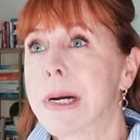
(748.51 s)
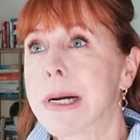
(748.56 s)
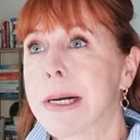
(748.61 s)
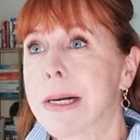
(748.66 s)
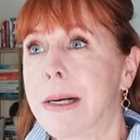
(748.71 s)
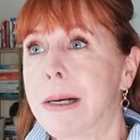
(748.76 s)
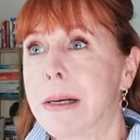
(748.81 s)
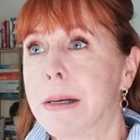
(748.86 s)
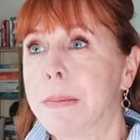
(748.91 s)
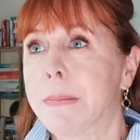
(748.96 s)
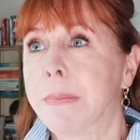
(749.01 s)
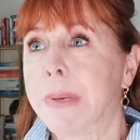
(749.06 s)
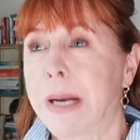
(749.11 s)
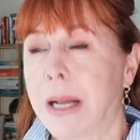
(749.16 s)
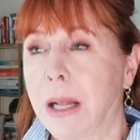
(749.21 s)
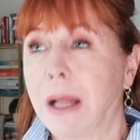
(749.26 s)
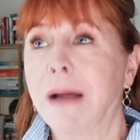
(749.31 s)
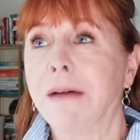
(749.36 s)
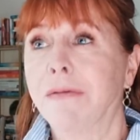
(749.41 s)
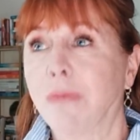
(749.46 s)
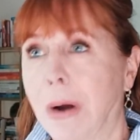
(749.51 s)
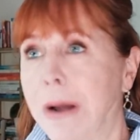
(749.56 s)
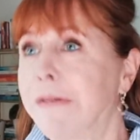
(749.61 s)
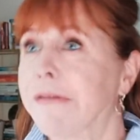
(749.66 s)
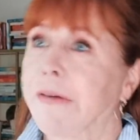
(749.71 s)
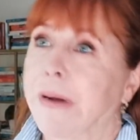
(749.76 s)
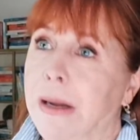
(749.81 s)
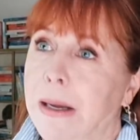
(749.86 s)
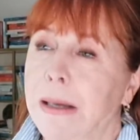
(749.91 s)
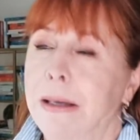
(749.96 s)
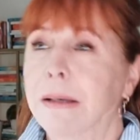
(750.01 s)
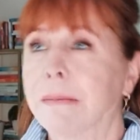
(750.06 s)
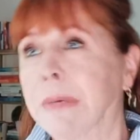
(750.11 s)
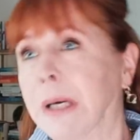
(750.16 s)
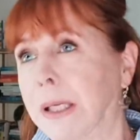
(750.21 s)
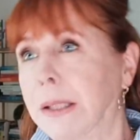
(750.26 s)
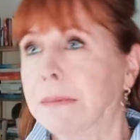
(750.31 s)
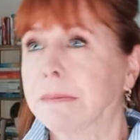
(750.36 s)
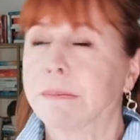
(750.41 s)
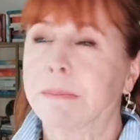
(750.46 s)
um, but I'll have Wi Fi and
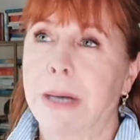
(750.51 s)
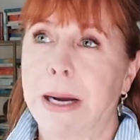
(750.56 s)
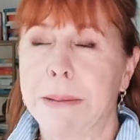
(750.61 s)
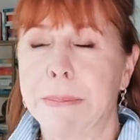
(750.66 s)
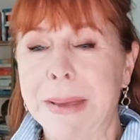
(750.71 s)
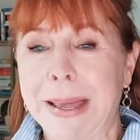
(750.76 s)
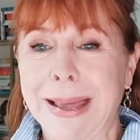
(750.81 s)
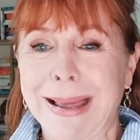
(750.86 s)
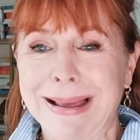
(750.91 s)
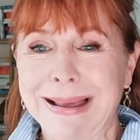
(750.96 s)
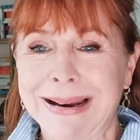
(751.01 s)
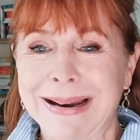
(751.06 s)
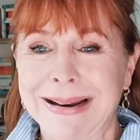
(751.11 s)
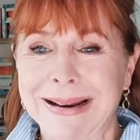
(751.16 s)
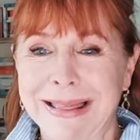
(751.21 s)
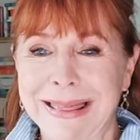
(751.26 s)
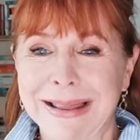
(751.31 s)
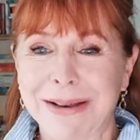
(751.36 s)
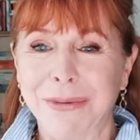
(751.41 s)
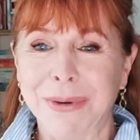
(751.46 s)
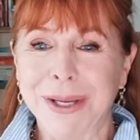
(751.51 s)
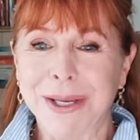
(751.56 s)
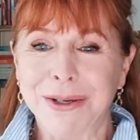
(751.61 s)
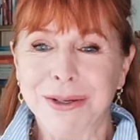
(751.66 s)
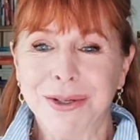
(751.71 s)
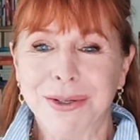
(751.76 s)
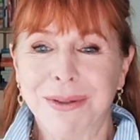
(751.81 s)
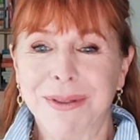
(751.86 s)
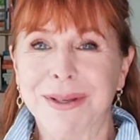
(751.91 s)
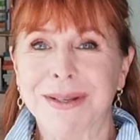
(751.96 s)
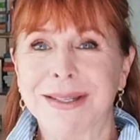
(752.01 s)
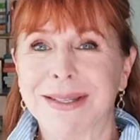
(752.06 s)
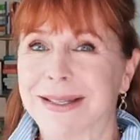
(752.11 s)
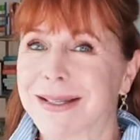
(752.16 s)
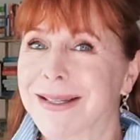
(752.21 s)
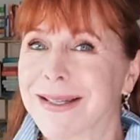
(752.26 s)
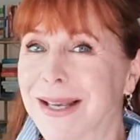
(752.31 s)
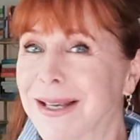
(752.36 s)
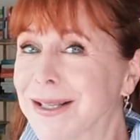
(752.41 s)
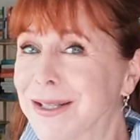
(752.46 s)
my iPad, and I think we can do this
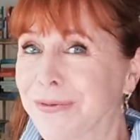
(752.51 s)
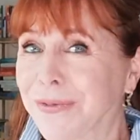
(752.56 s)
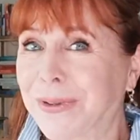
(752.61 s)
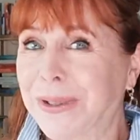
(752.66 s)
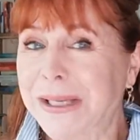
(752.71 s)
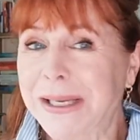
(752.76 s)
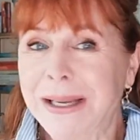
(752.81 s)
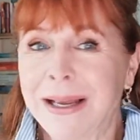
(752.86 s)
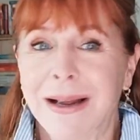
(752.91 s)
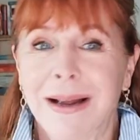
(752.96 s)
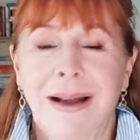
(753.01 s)
successfully.